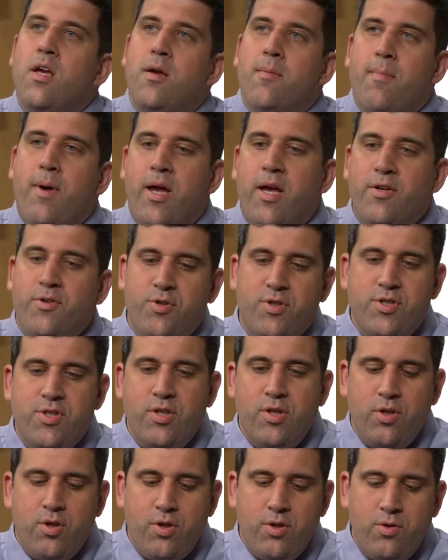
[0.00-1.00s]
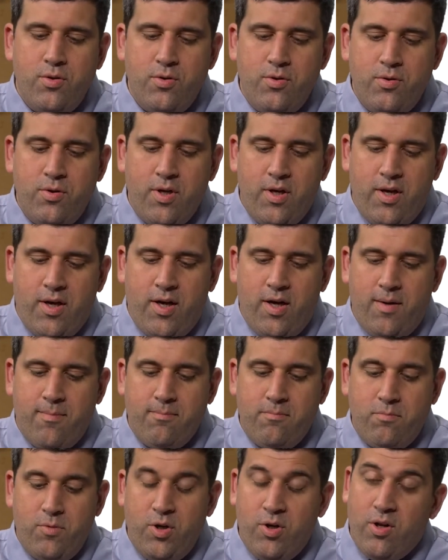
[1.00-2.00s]
My interests include
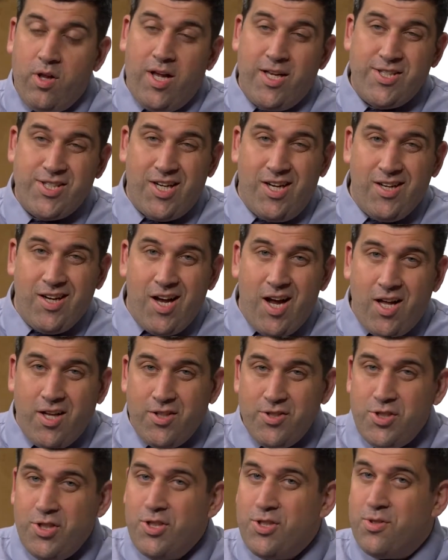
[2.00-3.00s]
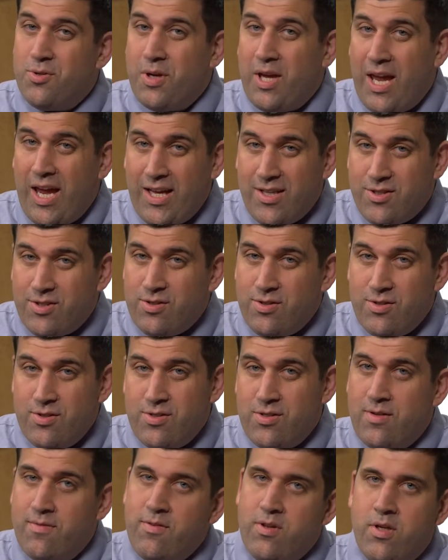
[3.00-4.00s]
urologic oncology, so
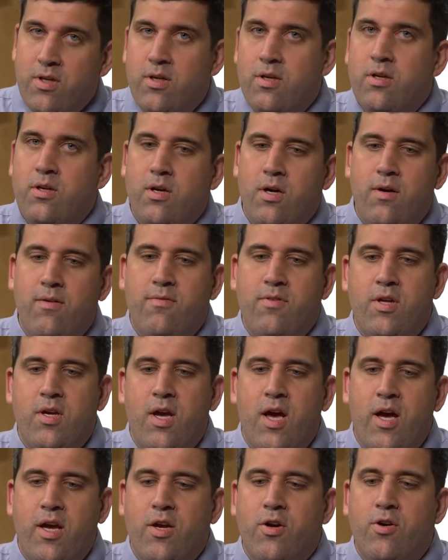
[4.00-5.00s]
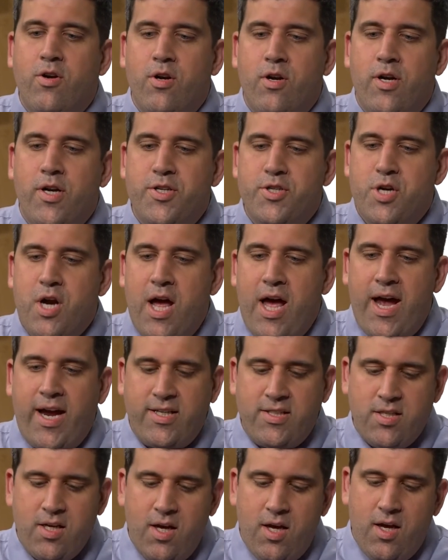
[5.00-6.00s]
cancers of the urinary
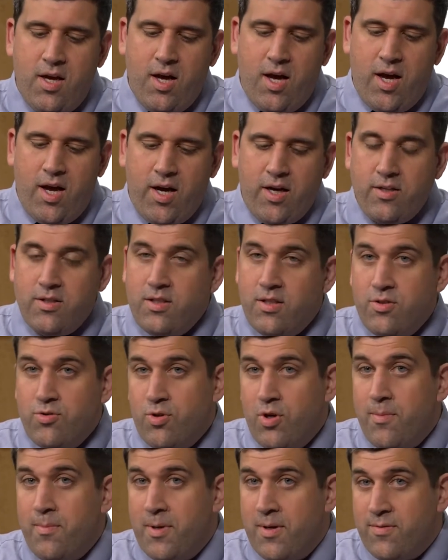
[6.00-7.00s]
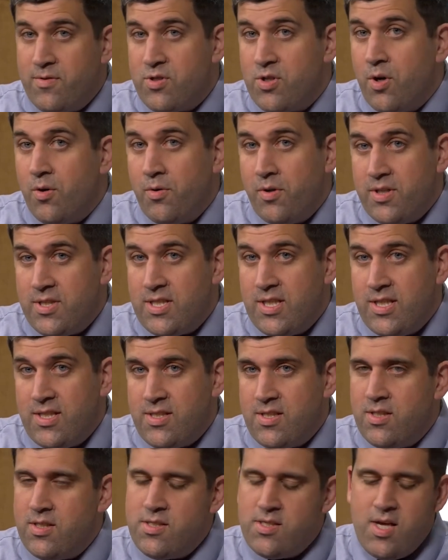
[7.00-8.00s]
tract, treatment of stone
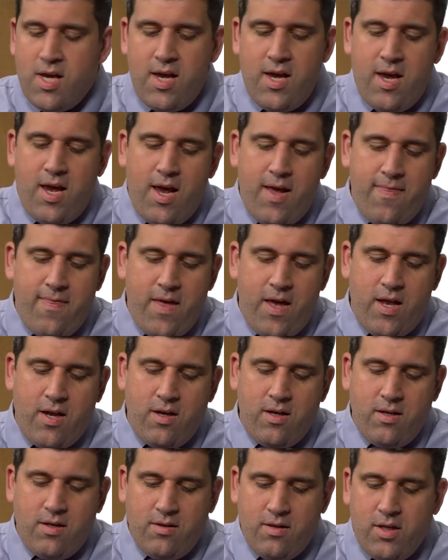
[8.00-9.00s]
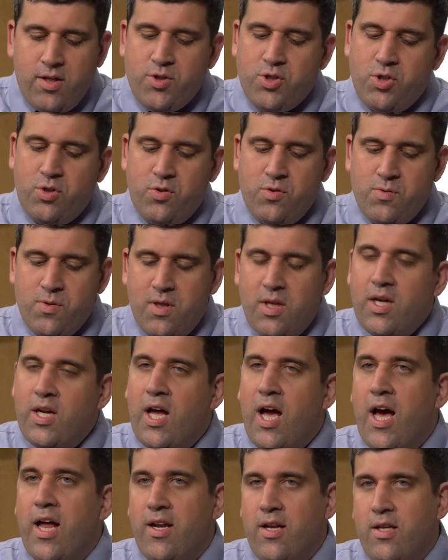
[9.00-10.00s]
diseases, and then issues with
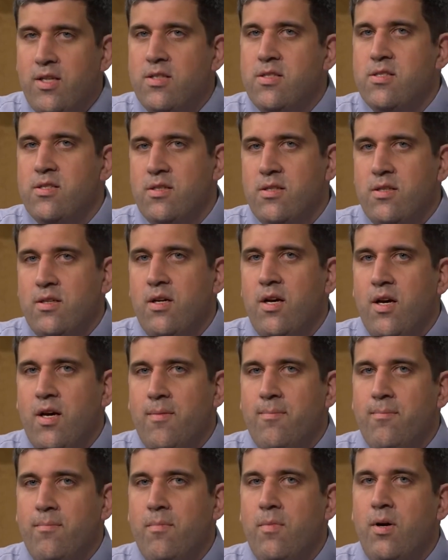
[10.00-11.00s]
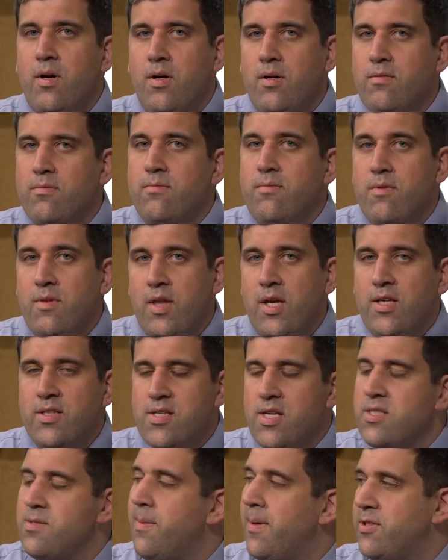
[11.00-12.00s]
incontinence are things
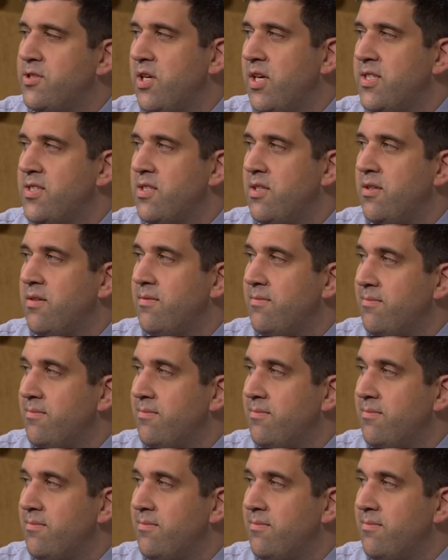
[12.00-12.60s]
I specialize in.